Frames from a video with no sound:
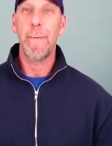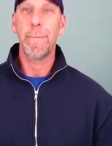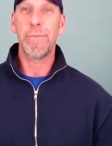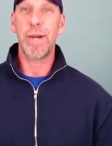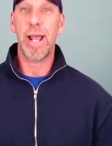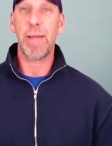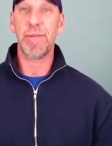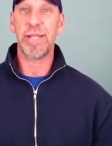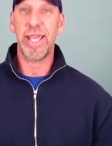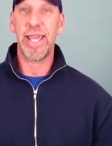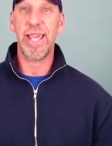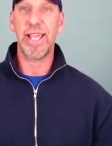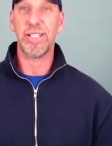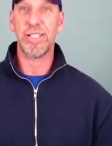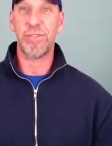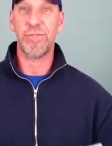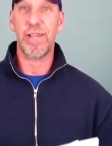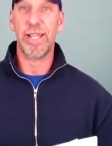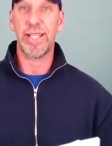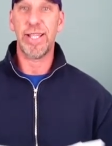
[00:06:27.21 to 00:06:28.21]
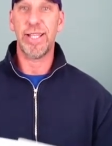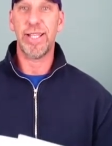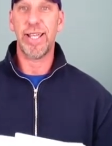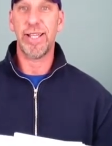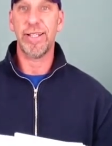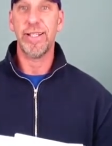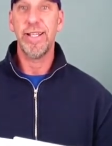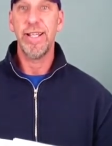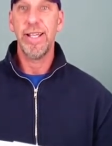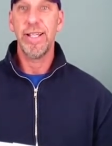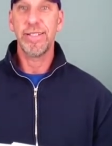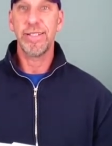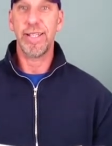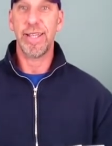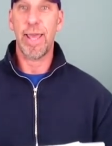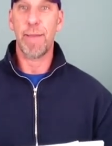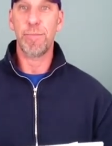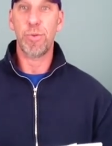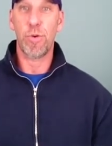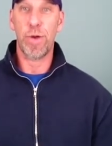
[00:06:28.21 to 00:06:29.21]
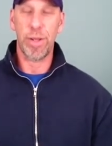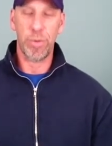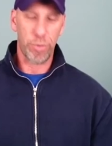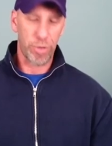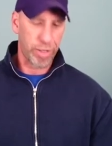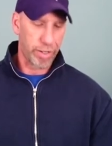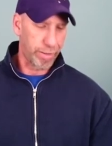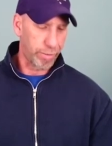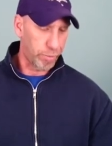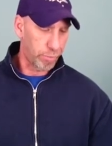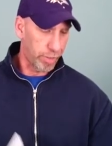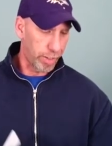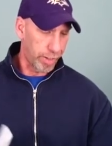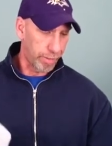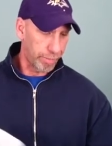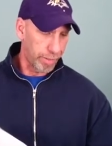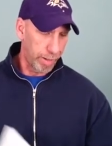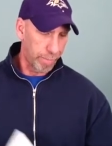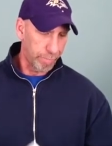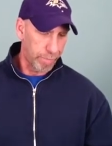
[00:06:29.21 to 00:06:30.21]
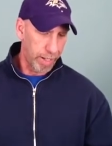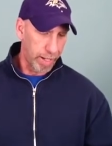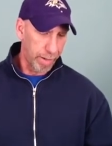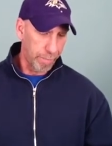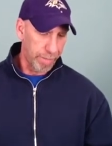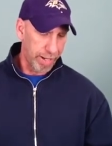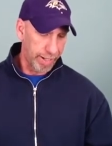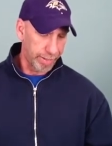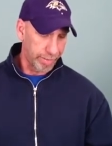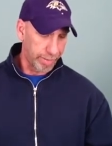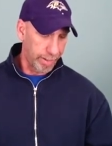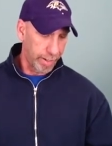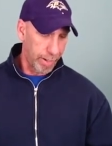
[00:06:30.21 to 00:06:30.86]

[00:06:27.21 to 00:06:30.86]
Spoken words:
probably hedge if I can get to that point where I'm at